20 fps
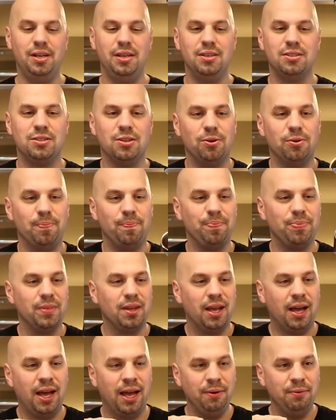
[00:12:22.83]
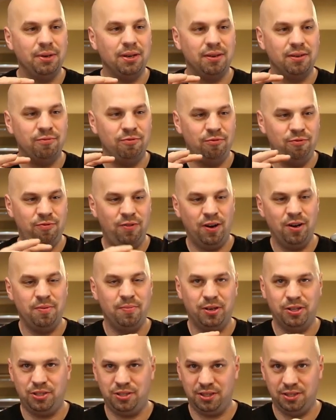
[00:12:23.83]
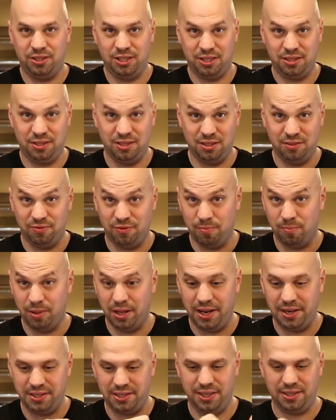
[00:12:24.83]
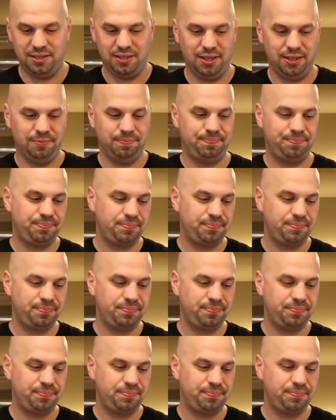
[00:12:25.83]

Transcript: So I would very much suggest this for blind tasting.